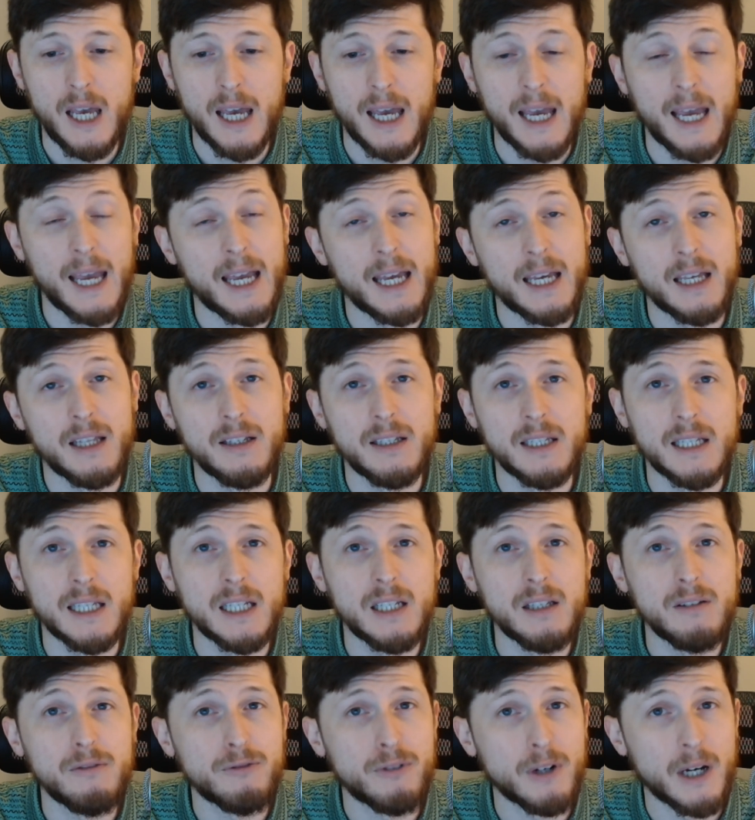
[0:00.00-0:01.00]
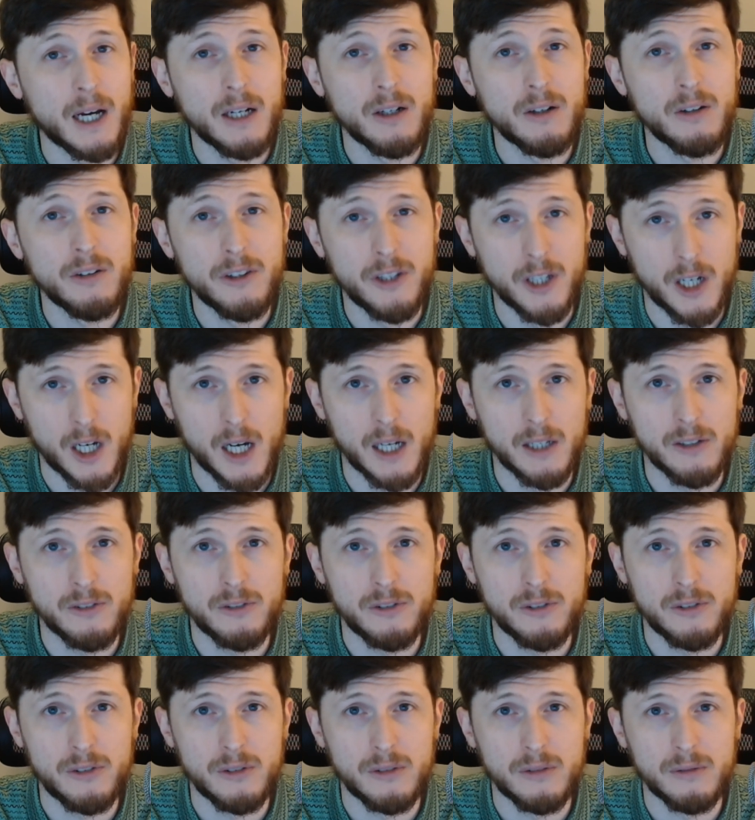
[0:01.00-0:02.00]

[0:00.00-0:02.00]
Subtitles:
and any final thoughts.